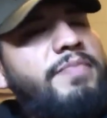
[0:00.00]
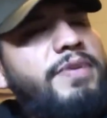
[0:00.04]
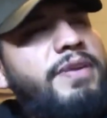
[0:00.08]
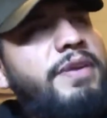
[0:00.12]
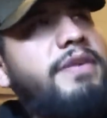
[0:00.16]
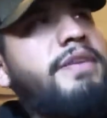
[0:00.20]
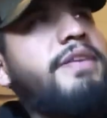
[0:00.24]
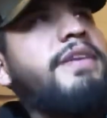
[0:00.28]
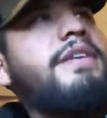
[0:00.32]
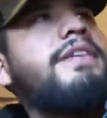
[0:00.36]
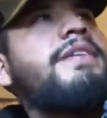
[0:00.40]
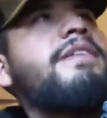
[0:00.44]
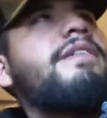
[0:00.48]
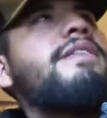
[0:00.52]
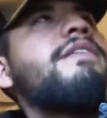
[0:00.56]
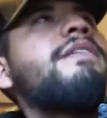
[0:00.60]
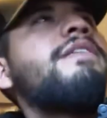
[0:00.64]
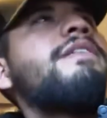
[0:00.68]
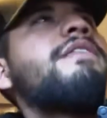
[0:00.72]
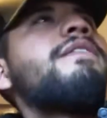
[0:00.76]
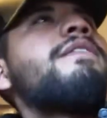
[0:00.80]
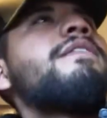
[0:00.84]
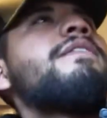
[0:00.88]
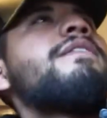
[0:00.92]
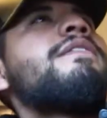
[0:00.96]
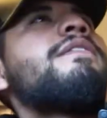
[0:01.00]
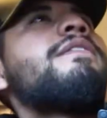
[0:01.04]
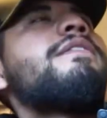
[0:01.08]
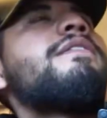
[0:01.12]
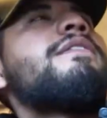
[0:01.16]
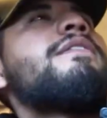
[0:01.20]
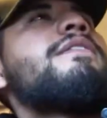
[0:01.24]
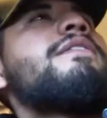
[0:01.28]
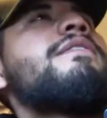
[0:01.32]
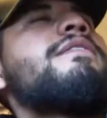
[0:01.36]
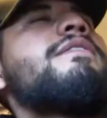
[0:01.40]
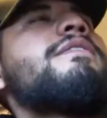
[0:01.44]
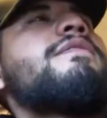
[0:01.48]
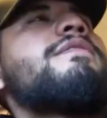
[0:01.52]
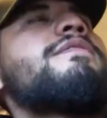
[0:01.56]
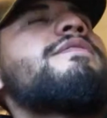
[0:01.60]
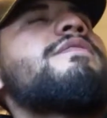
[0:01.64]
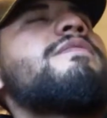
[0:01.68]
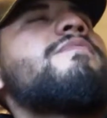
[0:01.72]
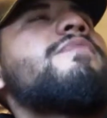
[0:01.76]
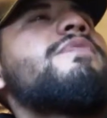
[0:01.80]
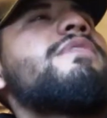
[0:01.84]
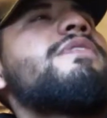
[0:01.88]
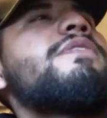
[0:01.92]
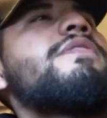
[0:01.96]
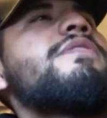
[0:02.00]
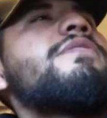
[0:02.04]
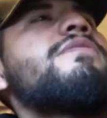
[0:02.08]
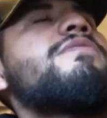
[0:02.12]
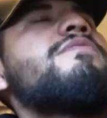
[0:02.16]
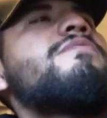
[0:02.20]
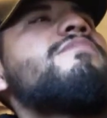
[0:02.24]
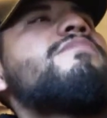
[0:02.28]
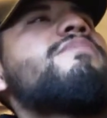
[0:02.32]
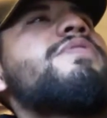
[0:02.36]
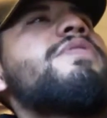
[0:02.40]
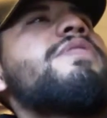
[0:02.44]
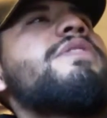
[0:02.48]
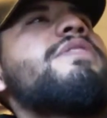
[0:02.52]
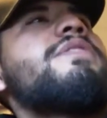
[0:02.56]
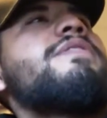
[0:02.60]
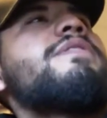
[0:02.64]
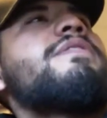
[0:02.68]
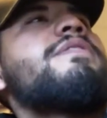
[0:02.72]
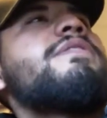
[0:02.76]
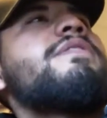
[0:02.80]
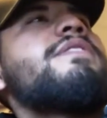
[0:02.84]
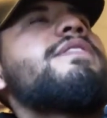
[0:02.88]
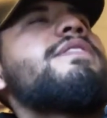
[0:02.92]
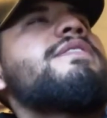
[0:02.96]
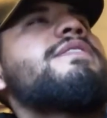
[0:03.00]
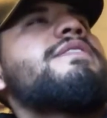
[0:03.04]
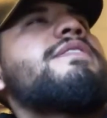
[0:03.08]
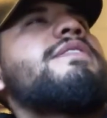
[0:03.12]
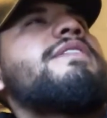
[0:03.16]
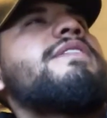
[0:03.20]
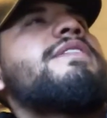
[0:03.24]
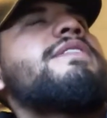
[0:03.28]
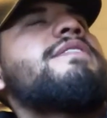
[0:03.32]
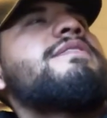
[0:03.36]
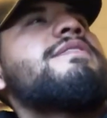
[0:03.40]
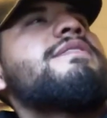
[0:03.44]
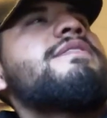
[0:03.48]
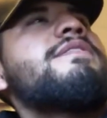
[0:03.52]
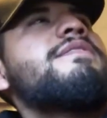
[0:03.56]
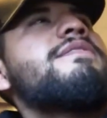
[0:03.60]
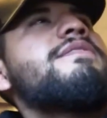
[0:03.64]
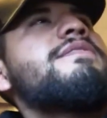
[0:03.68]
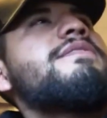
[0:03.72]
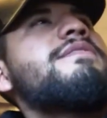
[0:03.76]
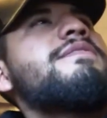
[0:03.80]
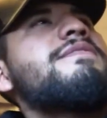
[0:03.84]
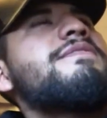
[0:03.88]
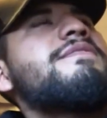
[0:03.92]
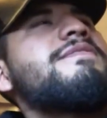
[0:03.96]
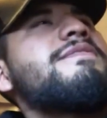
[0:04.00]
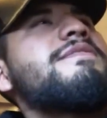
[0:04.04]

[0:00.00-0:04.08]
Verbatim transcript: bayonet. Uh, some of the European SKSs,